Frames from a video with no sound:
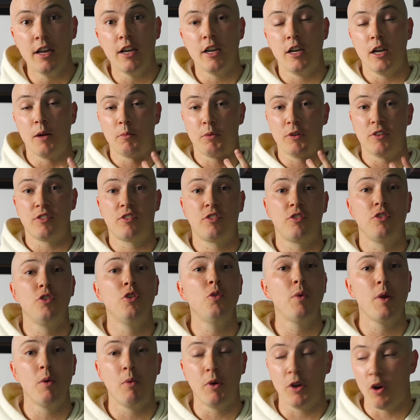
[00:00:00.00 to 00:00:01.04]
Number two,
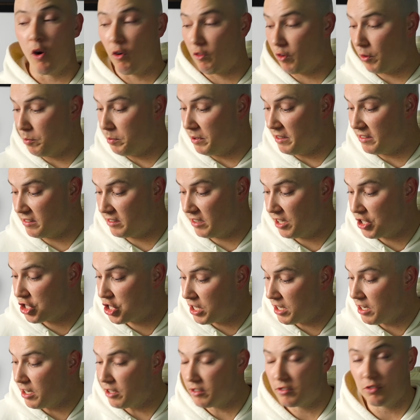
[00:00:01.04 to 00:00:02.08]
we went over
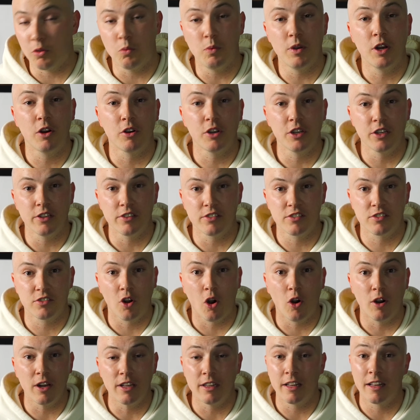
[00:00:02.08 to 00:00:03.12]
position. So we are going to
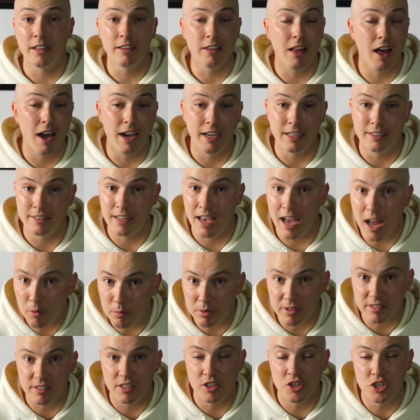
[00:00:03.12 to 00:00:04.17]
start in the lying down
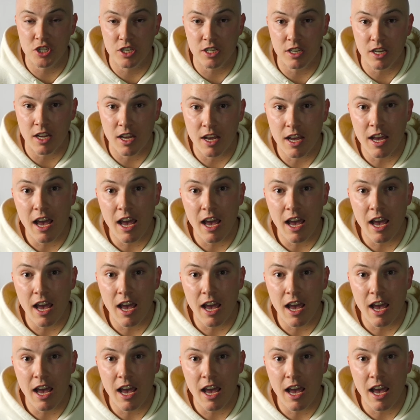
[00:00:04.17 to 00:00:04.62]
position.